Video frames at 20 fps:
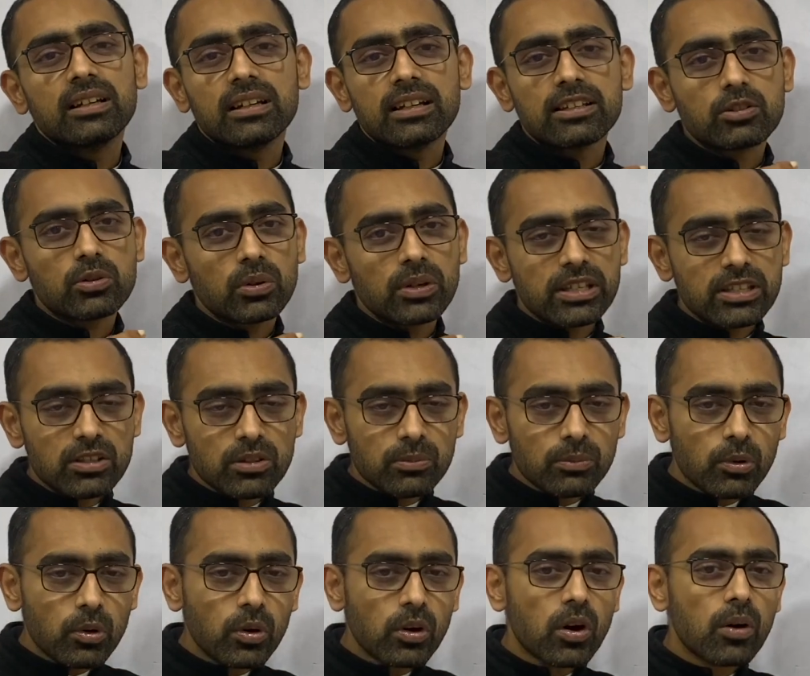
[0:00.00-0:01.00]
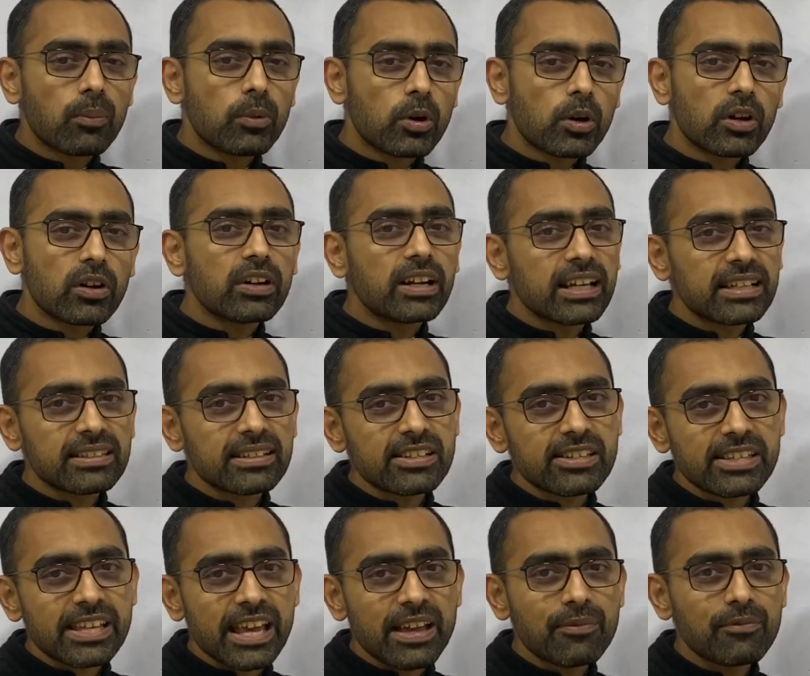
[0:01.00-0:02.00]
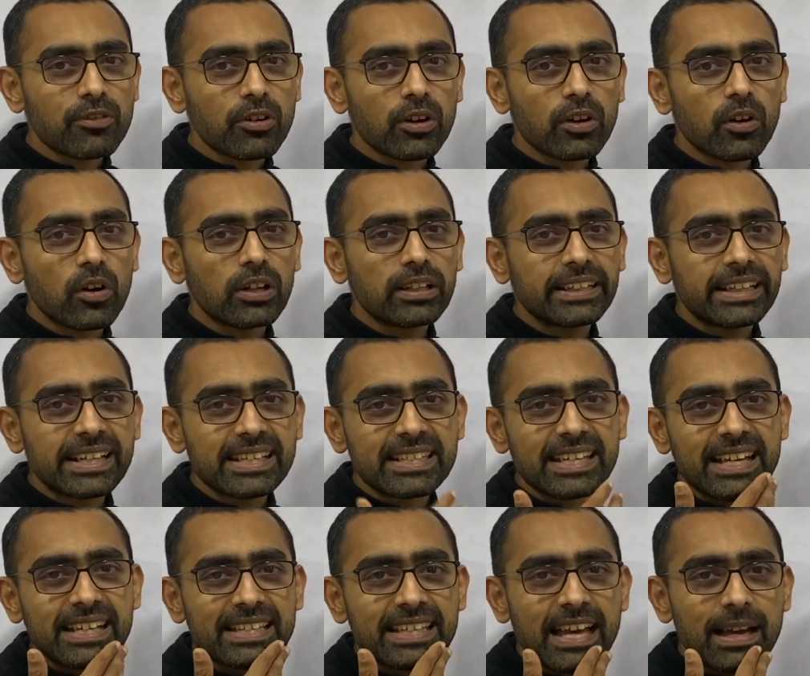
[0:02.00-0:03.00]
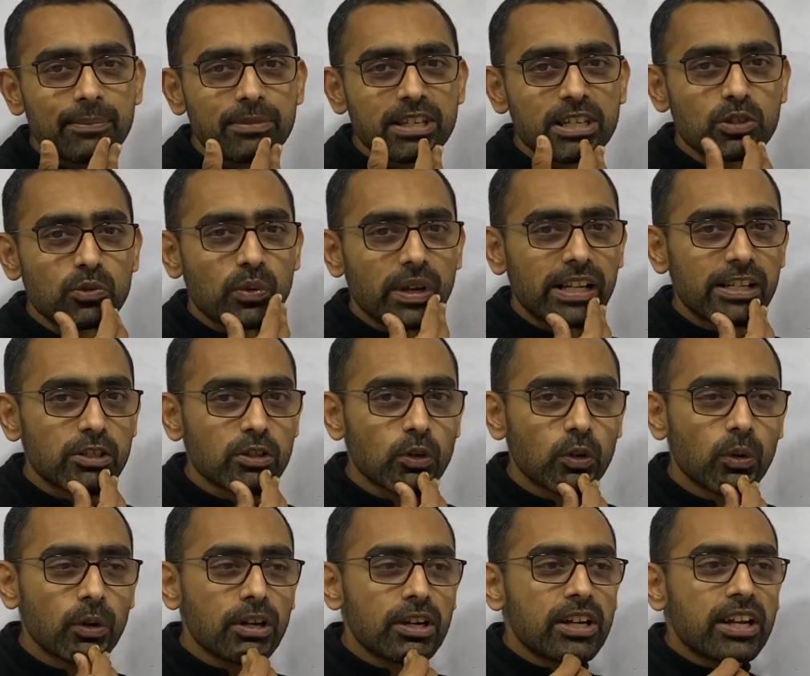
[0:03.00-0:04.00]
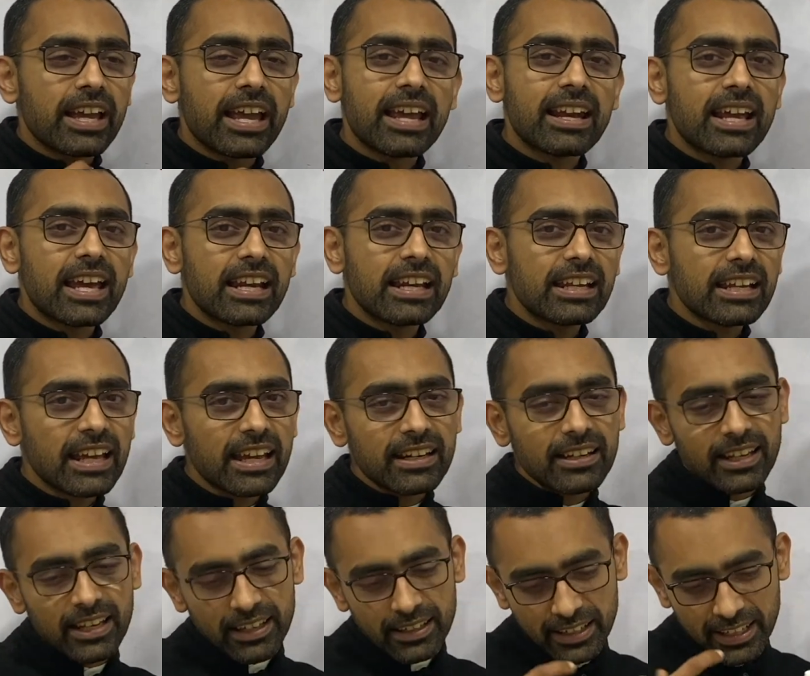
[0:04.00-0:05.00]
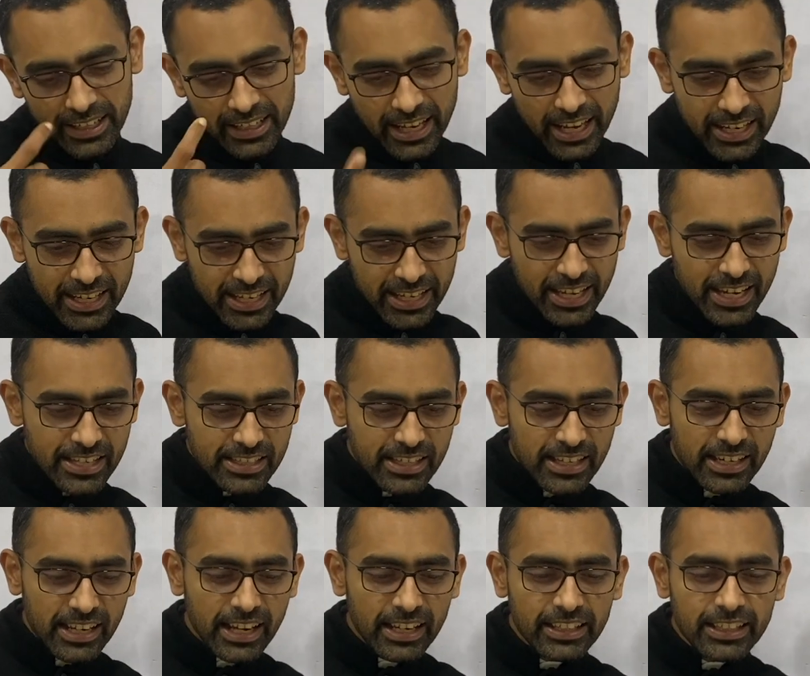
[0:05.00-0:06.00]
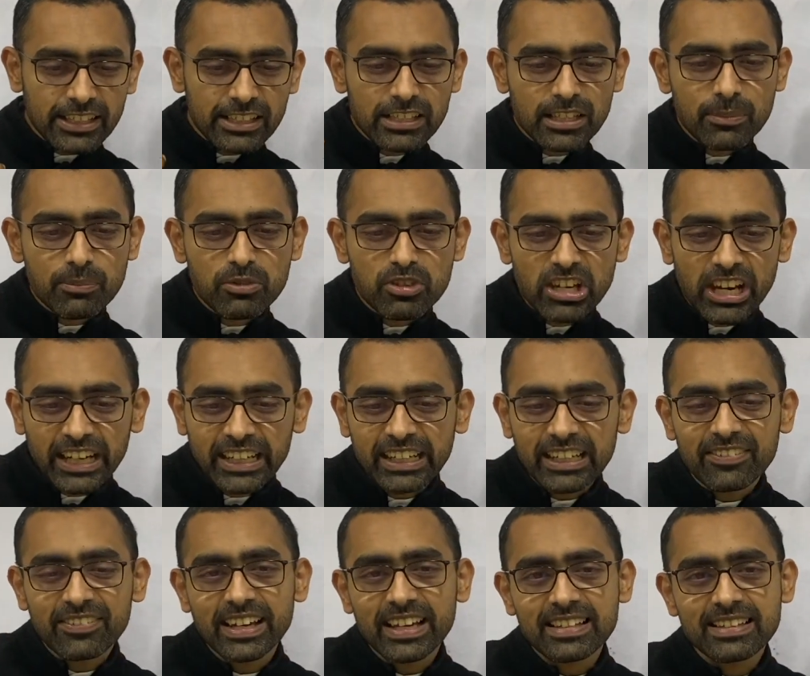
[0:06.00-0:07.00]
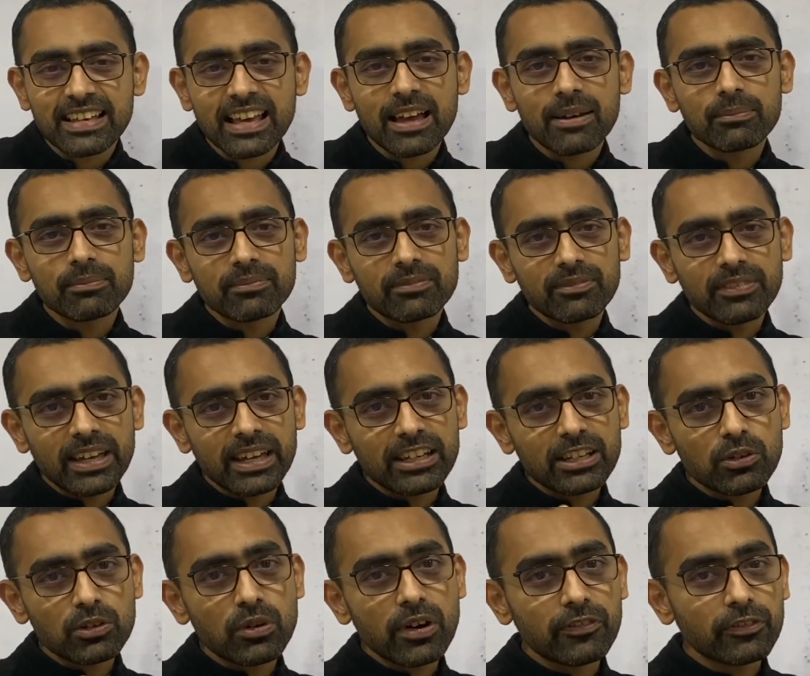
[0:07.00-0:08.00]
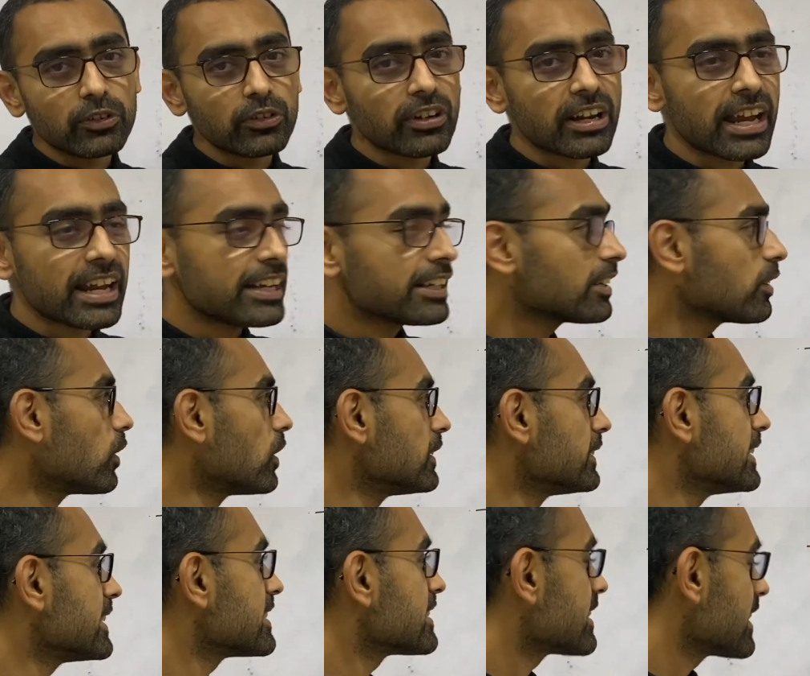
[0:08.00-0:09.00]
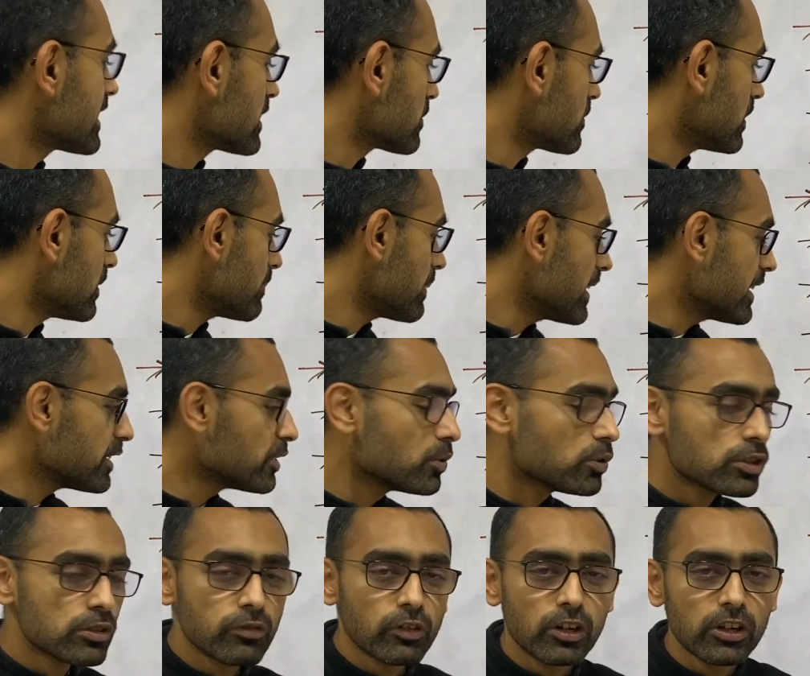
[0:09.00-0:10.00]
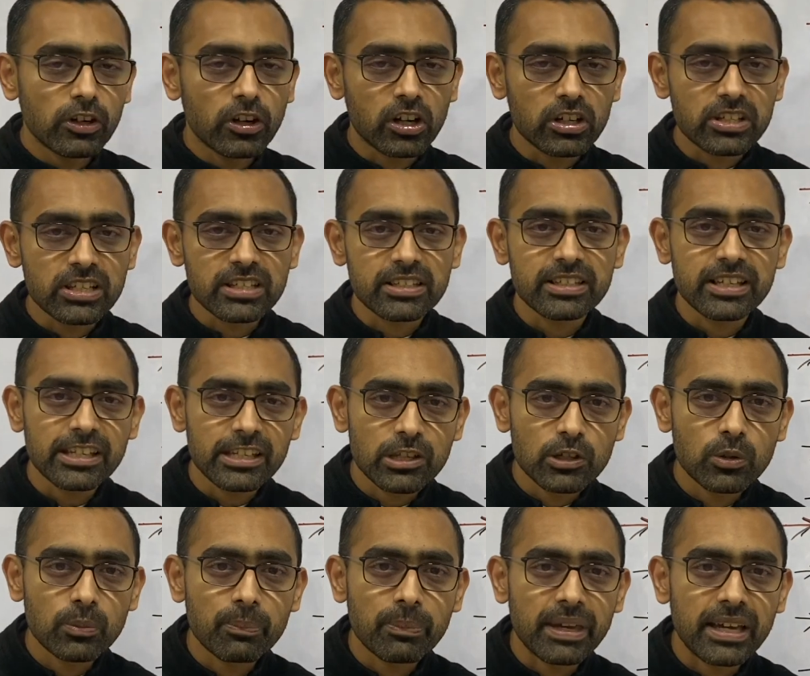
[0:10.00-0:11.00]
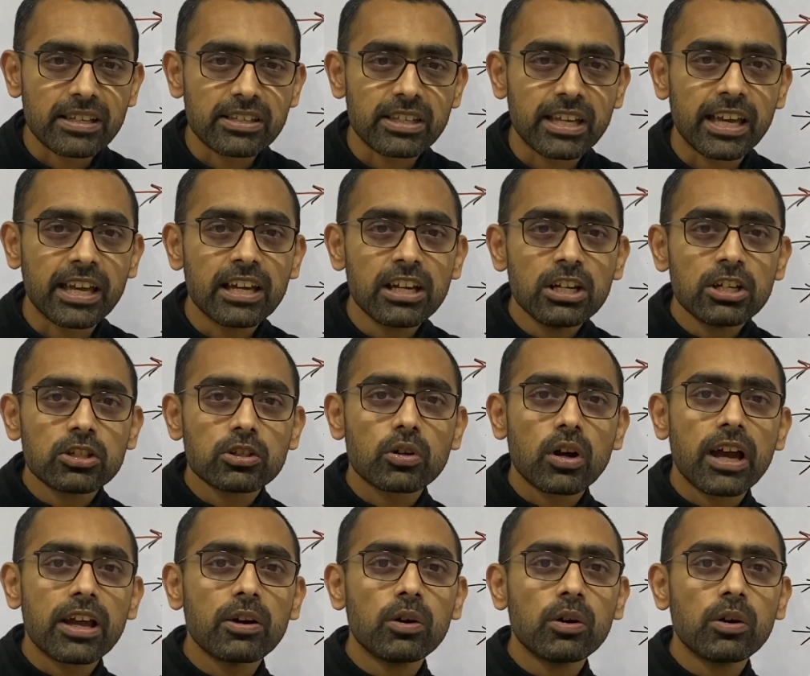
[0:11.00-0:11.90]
So it's more or less the same for all these exams as well. So in any case, in any subjective exam where you have to write, all these things will be useful, not just in UPSC. So I